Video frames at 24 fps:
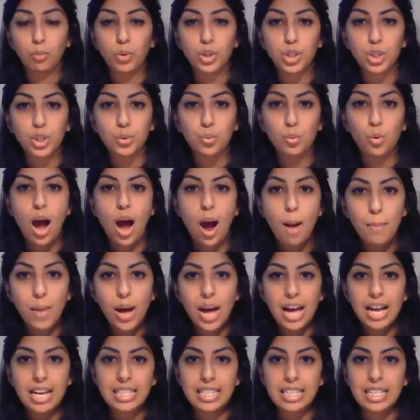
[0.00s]
which is why a
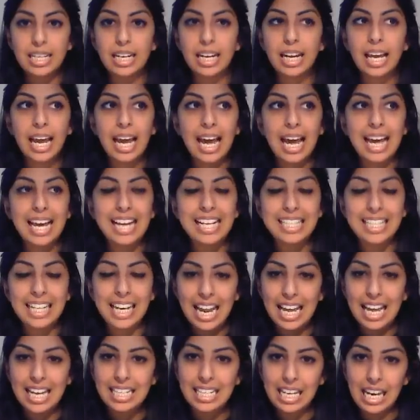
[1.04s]
person is
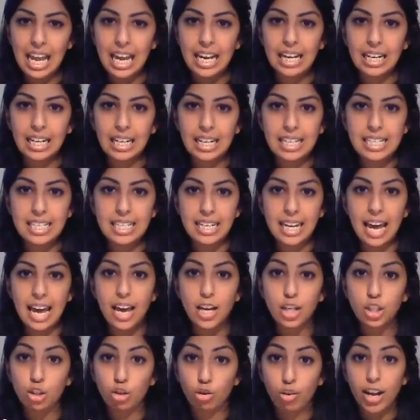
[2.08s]
less likely to get
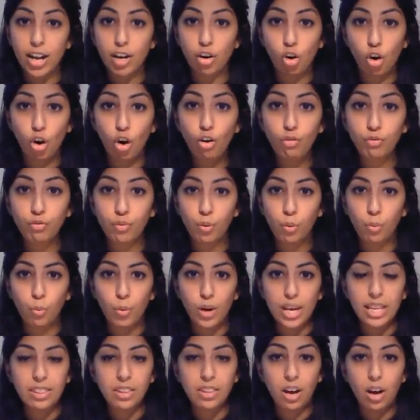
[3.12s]
a dry cough
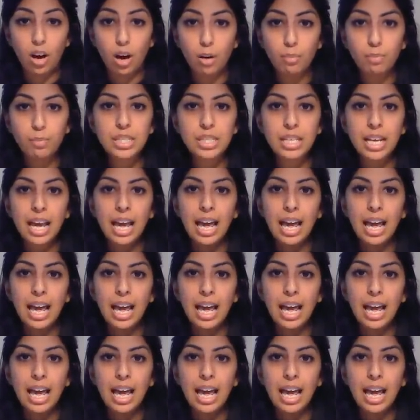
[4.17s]
with ARBs,